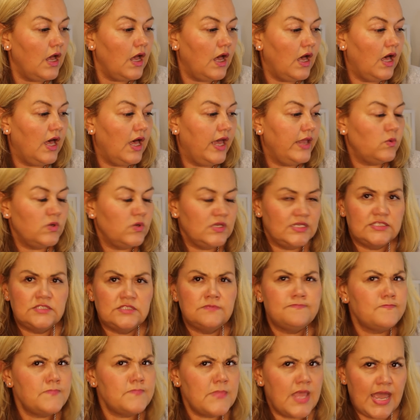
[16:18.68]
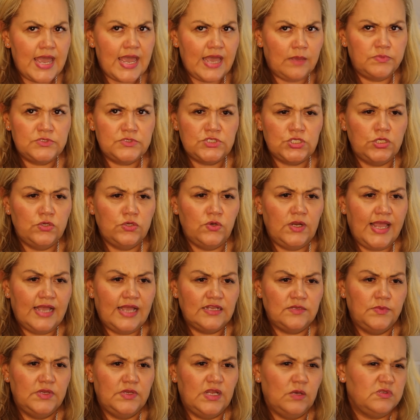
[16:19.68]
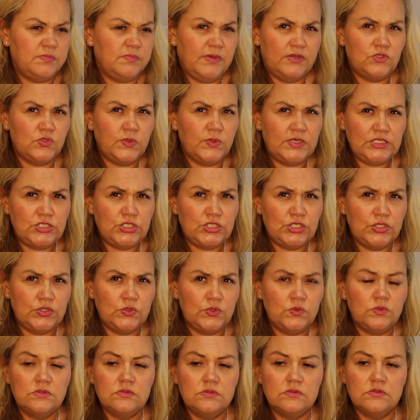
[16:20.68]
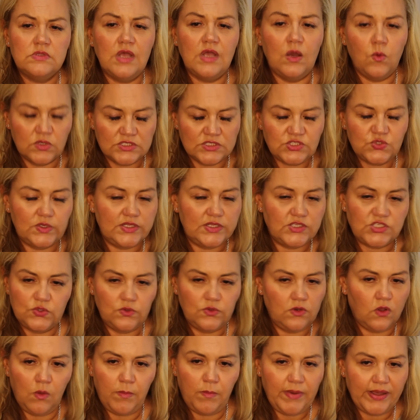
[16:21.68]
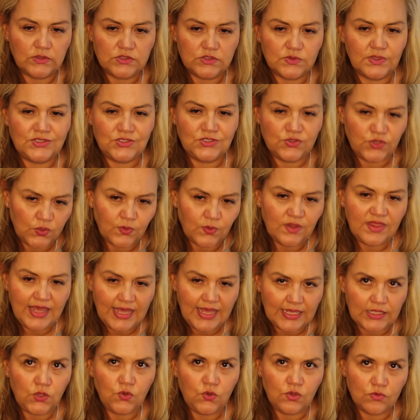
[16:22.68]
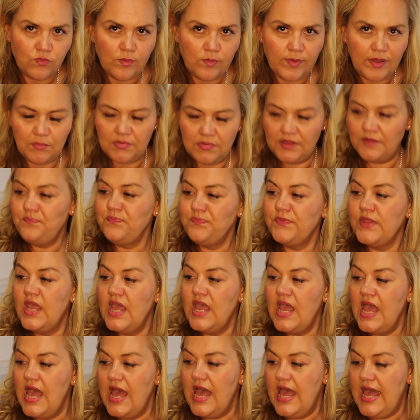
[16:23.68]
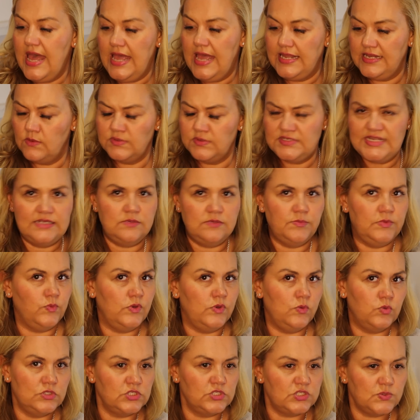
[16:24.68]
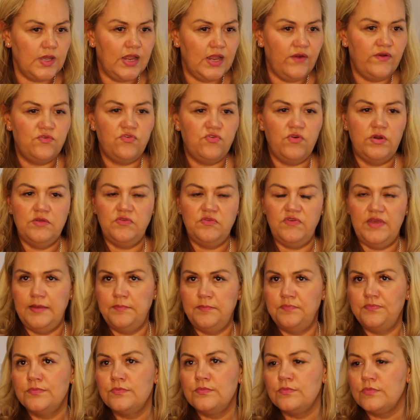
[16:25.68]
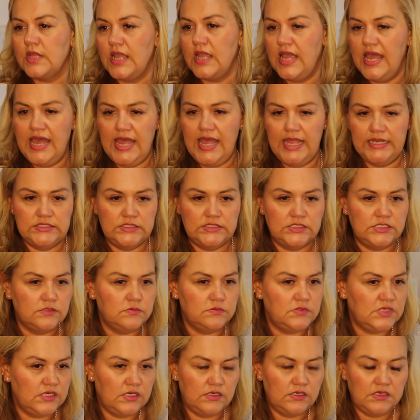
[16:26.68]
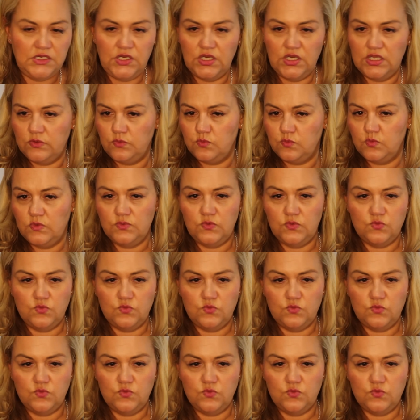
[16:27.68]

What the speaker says: I was absolutely adamant. I was about 22. I was 22, not about 22. You were there, you can remember. And I was adamant we wouldn't swear in front of him and, you know,